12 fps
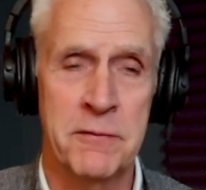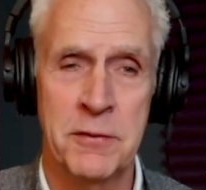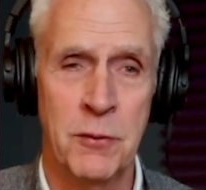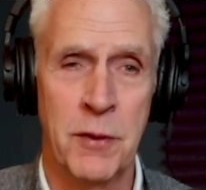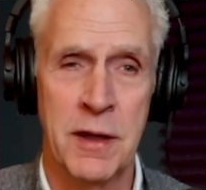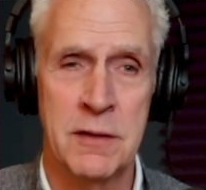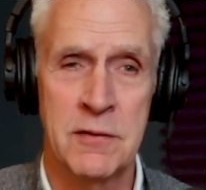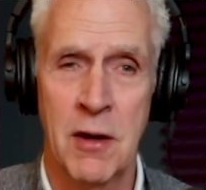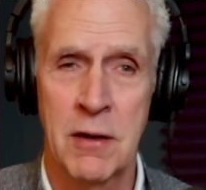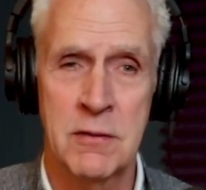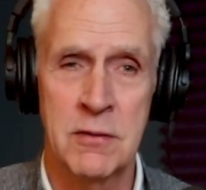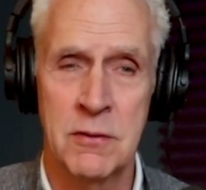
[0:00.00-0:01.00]
If you want to
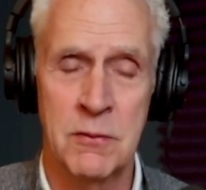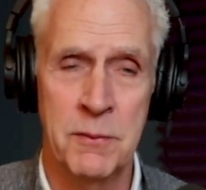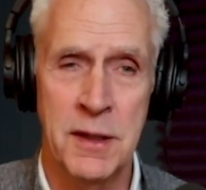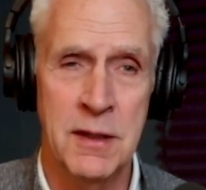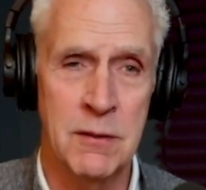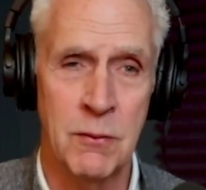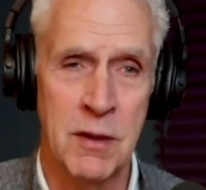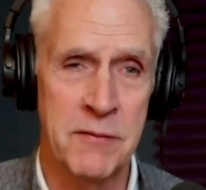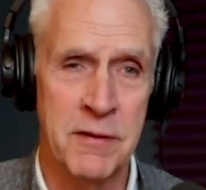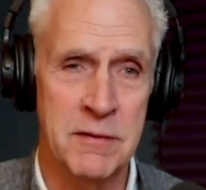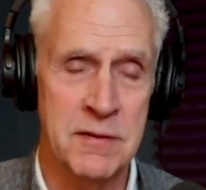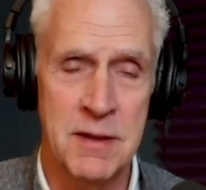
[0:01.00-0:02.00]
talk to me or one
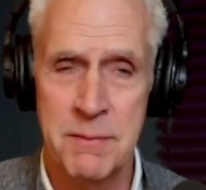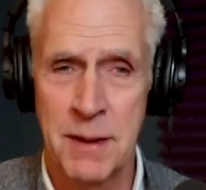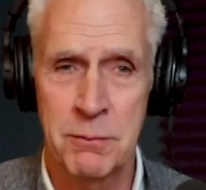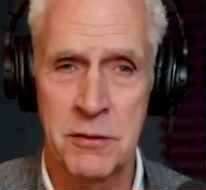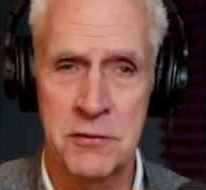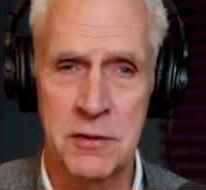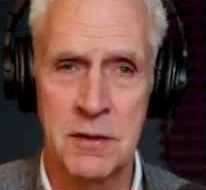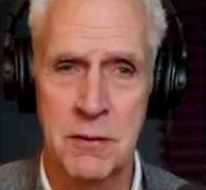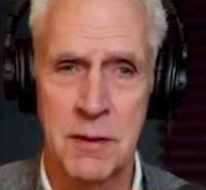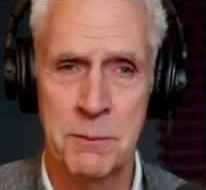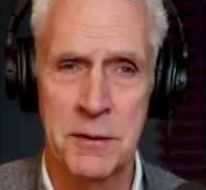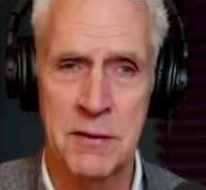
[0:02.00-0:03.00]
of our team members, you can
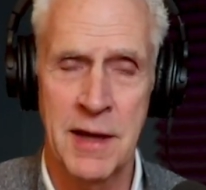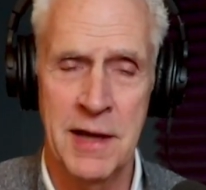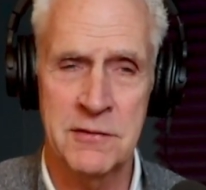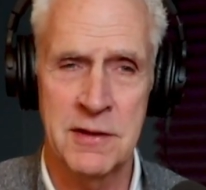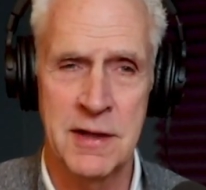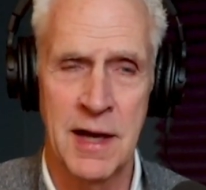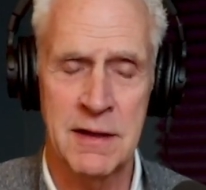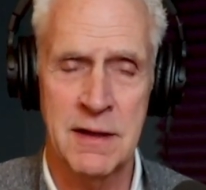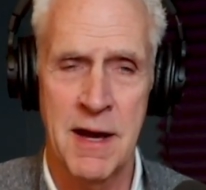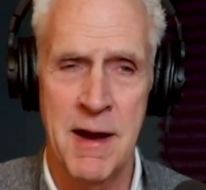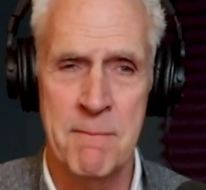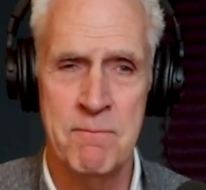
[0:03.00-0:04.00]
go to
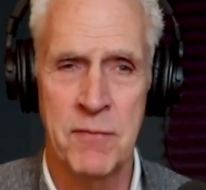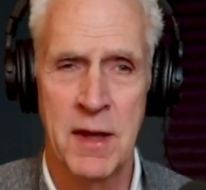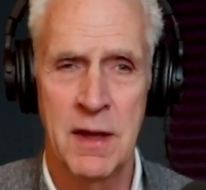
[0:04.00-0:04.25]
billcaskey.com.